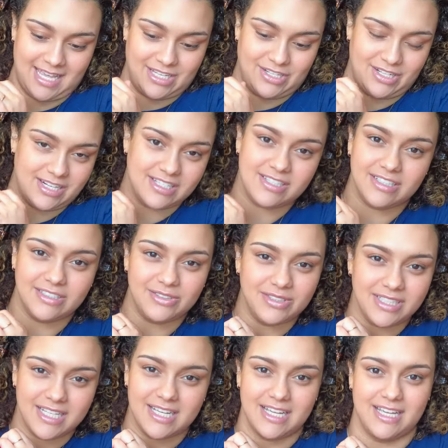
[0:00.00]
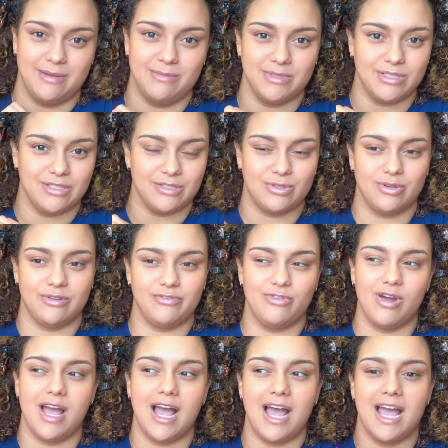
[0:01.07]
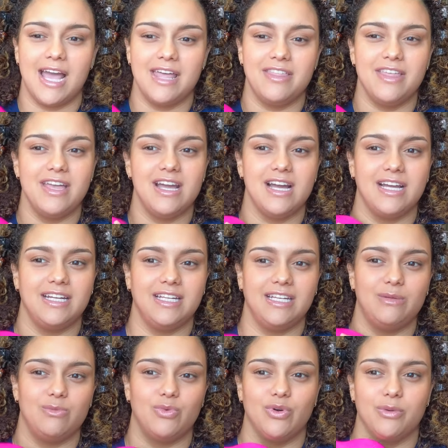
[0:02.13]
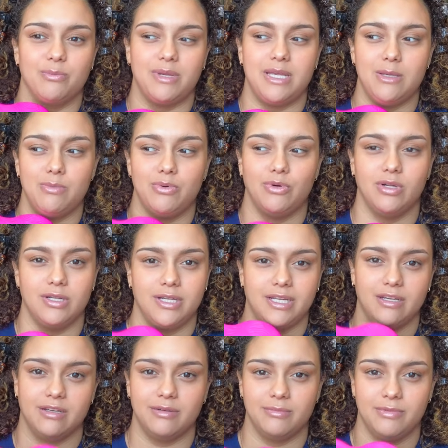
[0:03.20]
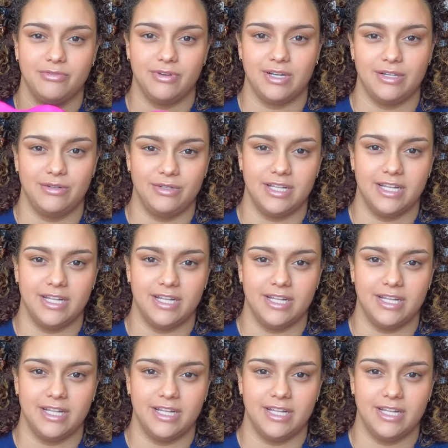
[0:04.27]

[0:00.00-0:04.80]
Should I start doing like an Amazon storefront? I think I need more people on here before I do